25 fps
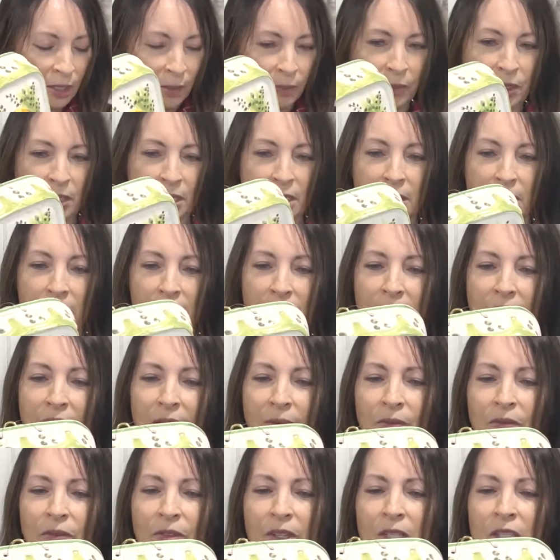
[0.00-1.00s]
This is a
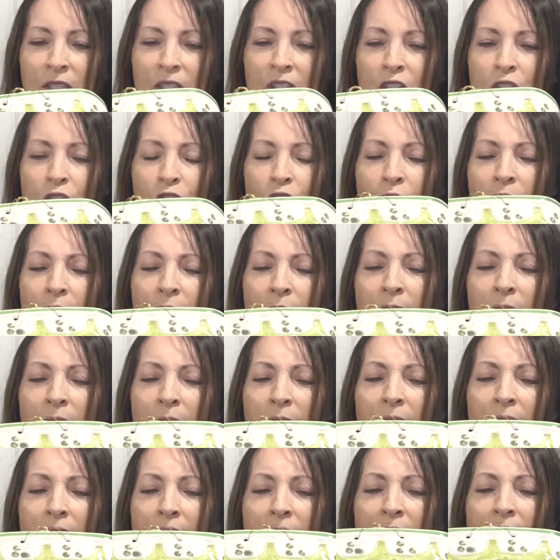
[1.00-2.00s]
vintage
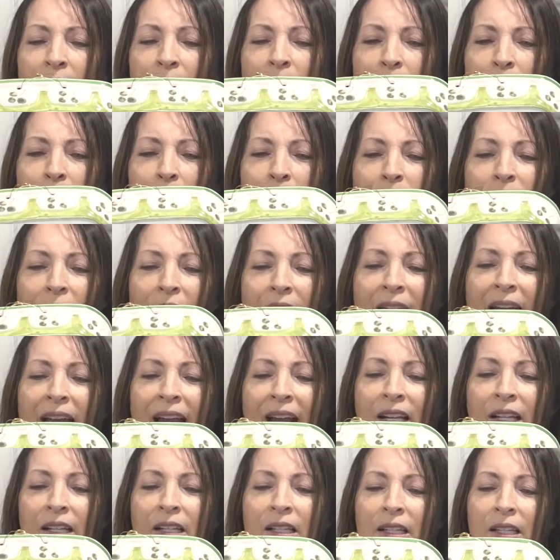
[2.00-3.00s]

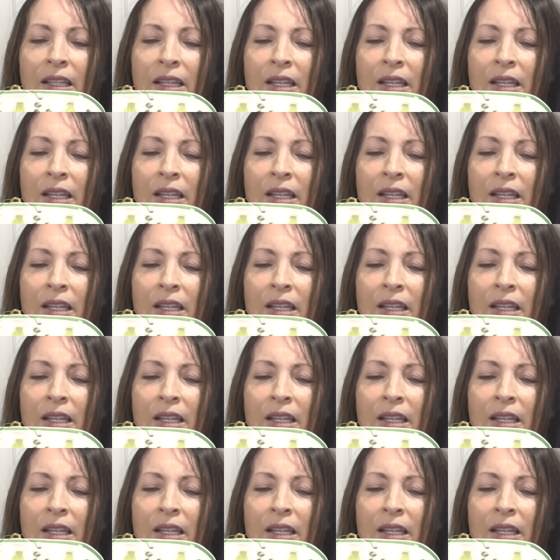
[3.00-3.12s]
plaque